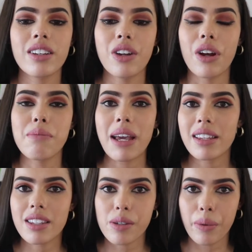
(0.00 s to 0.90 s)
make
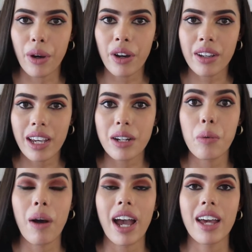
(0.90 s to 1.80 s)
this work in a
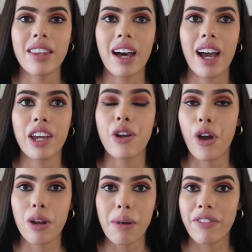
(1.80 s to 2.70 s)
way that I can
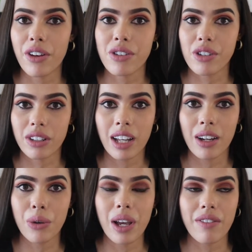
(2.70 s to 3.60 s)
earn my first
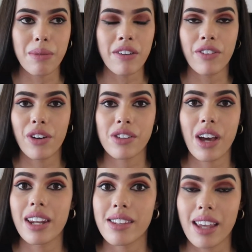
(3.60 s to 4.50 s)
dollar or even my first
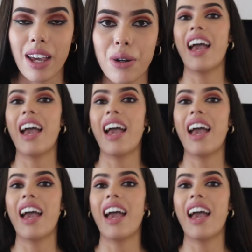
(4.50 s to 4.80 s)
kind of sale.